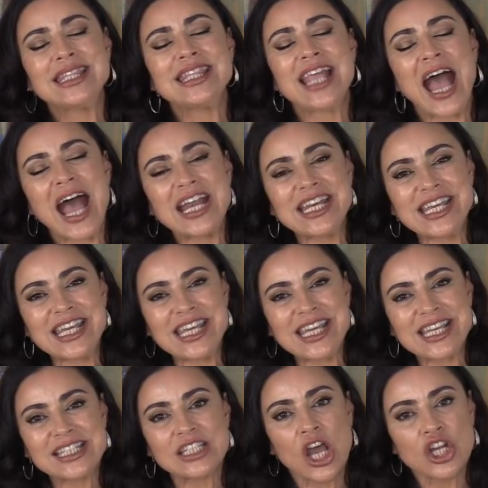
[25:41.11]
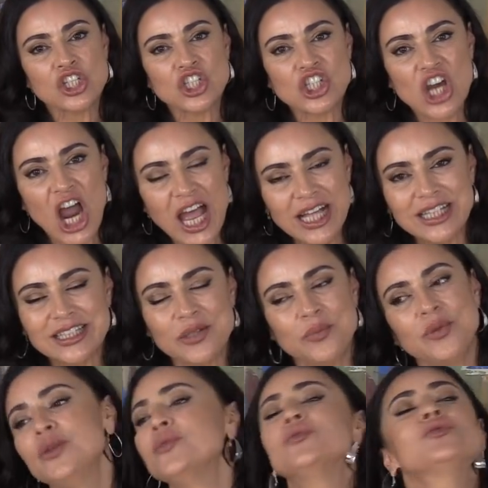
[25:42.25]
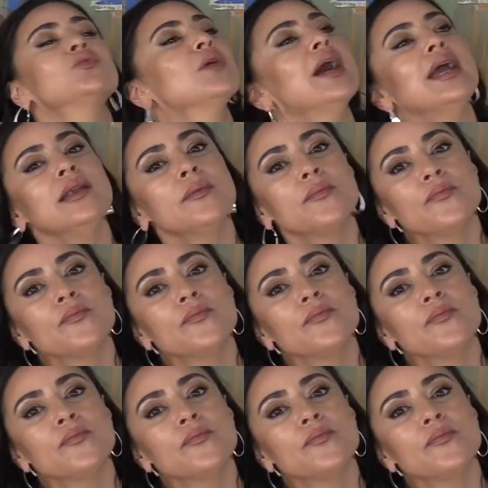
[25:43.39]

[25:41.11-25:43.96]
That is child abuse, right?